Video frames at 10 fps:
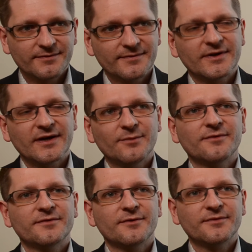type of
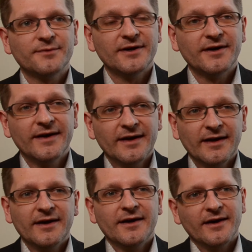software.
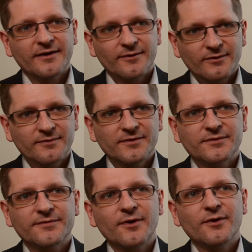And all of those
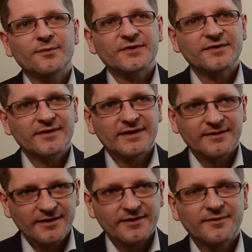firms in
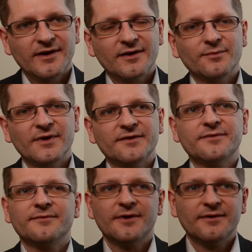their development
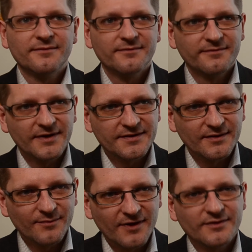were
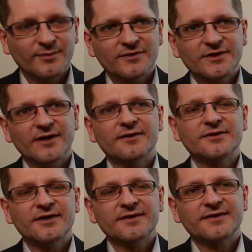facing multiple
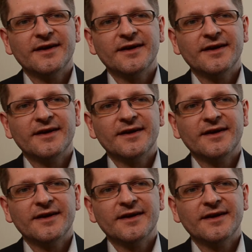challenges.